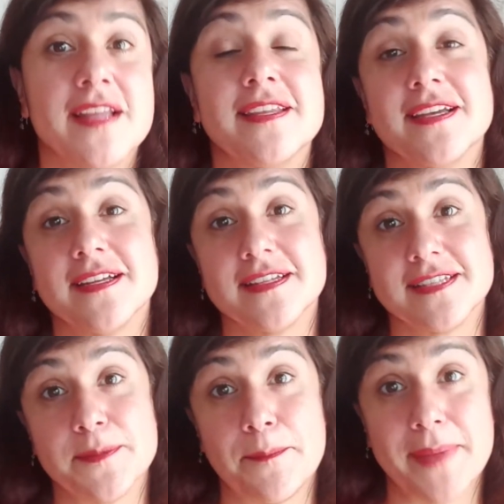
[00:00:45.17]
the
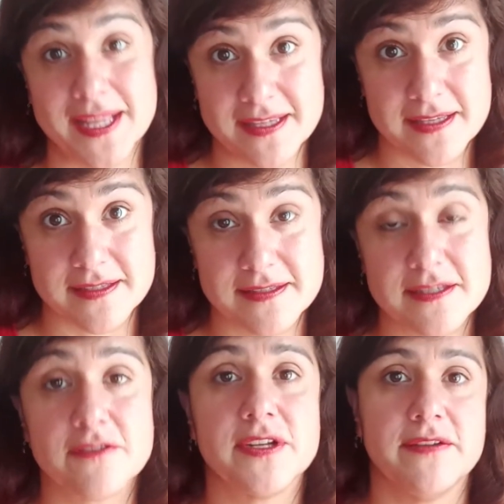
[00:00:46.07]
dependence
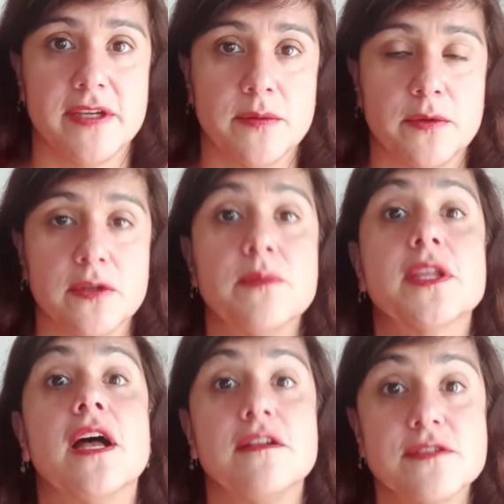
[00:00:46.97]
of living abroad,
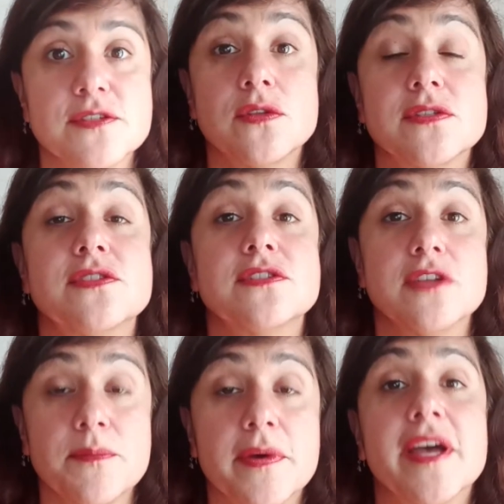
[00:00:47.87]
but also to
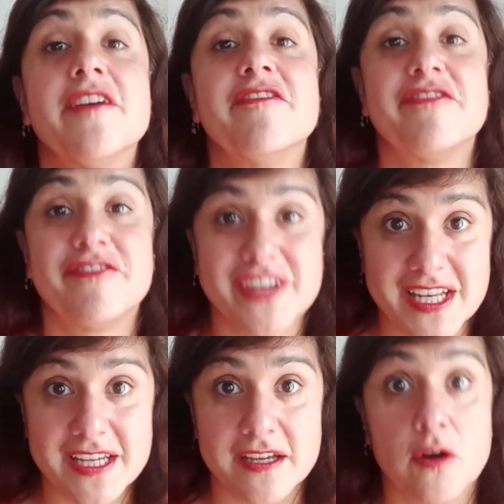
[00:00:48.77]
stop
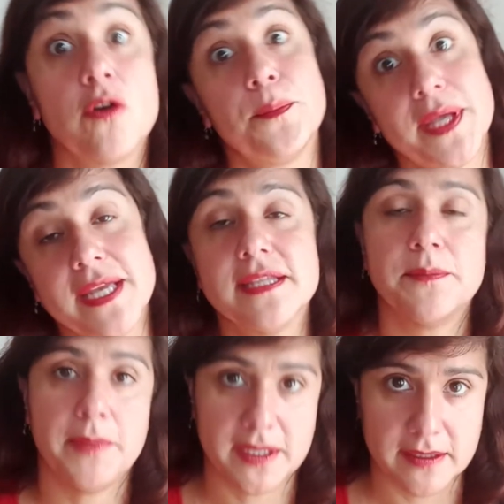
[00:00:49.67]
feeling or being
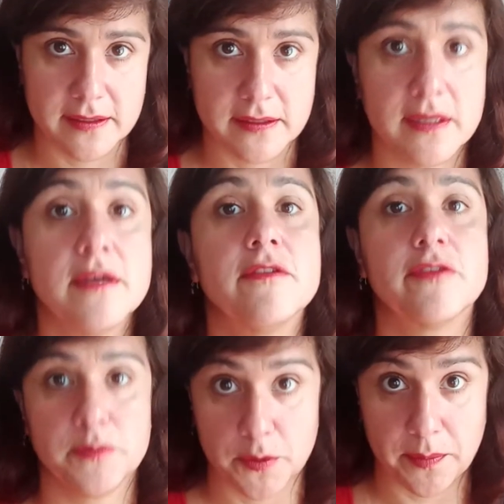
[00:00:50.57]
dependent
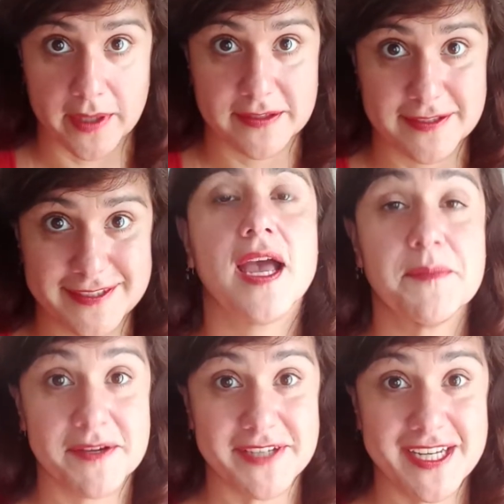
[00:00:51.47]
from your partner.
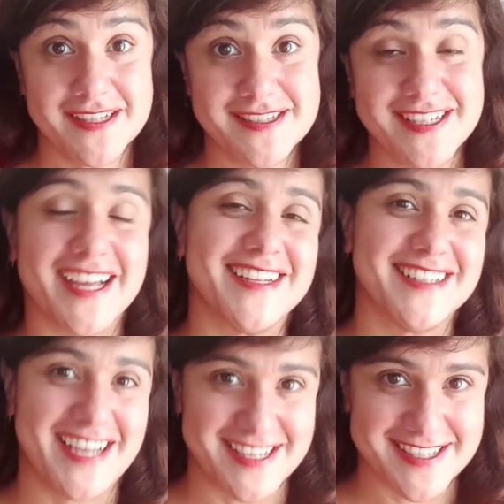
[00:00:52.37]
I'm Gabriela Encina,
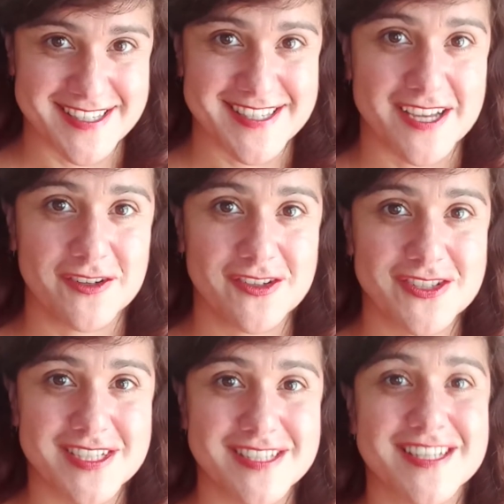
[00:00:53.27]
licensed
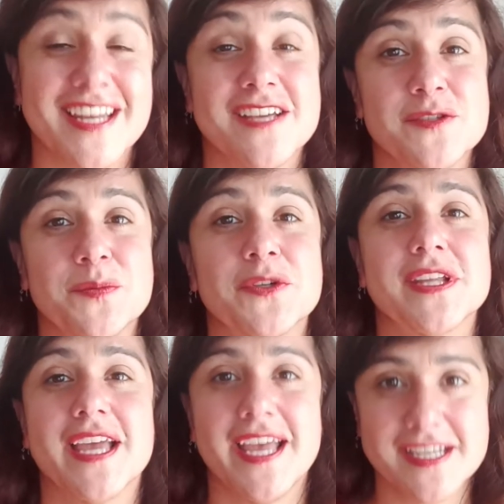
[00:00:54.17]
psychologist, and I support
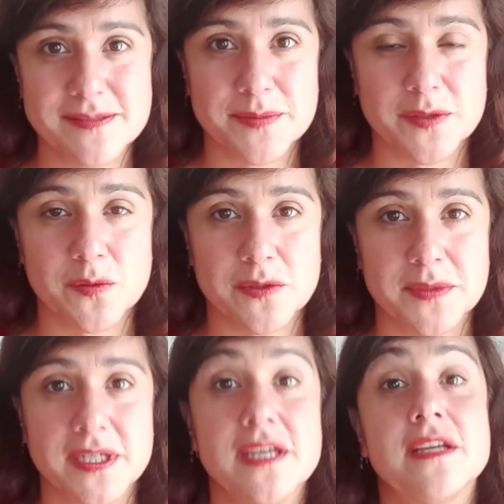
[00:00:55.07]
expat
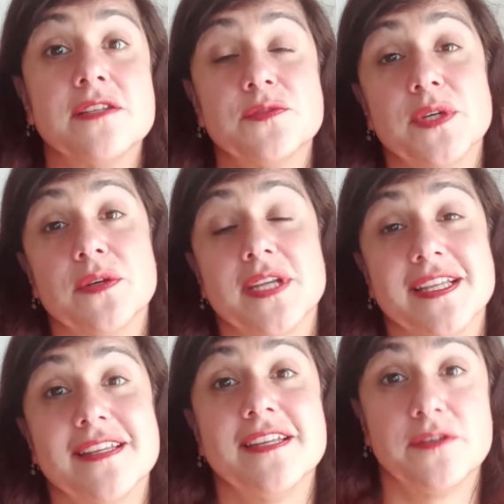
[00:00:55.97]
women to
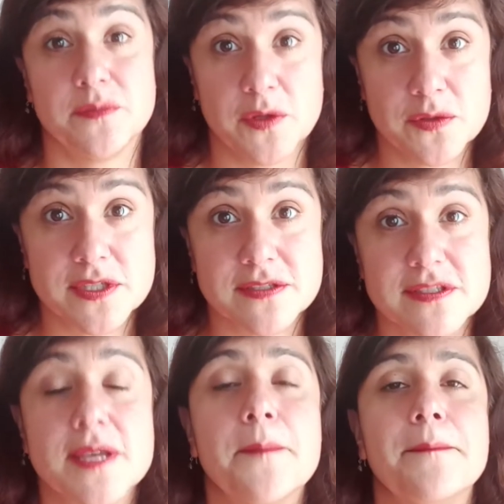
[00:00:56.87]
regulate their
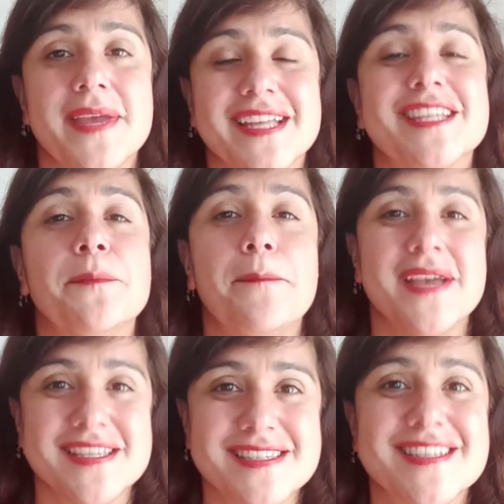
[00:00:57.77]
emotions, make the
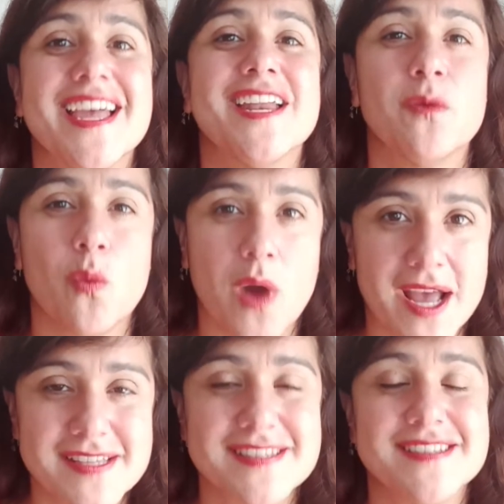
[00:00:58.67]
best and
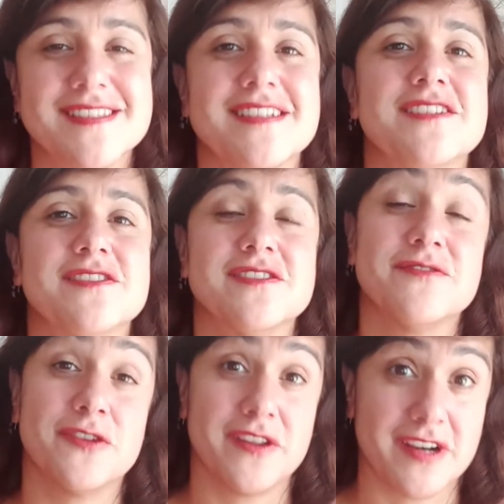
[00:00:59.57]
wise decisions
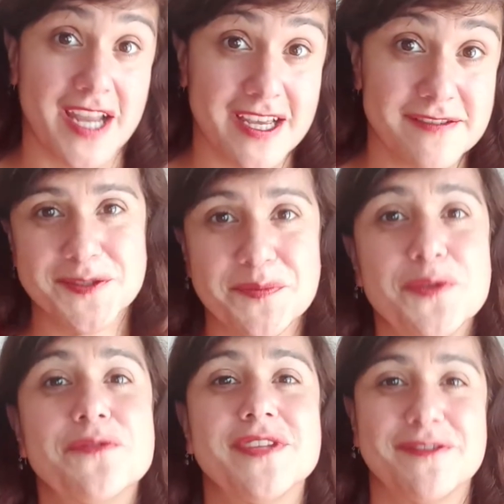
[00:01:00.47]
for their lives, to
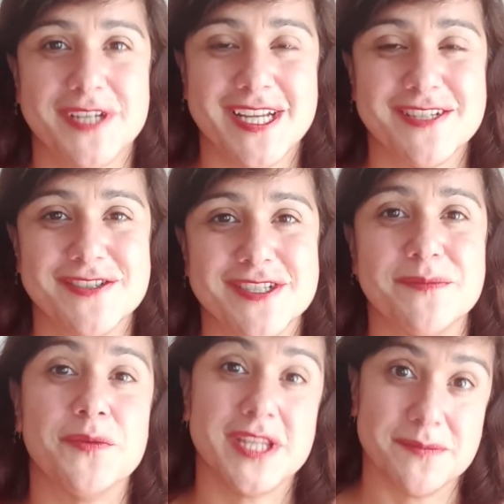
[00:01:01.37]
improve the
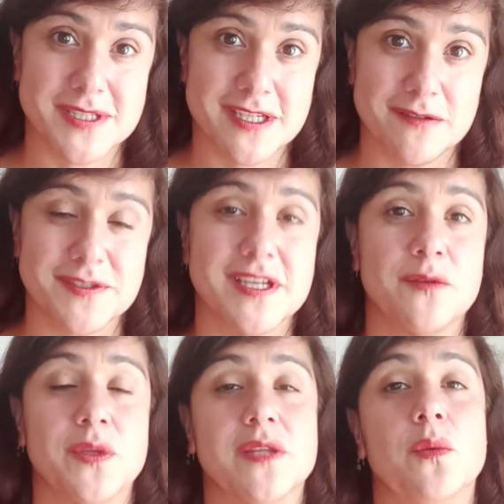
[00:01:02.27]
relationship with themselves and
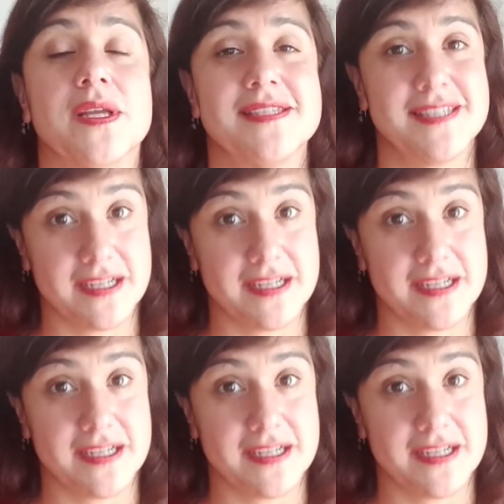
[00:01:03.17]
with the ones they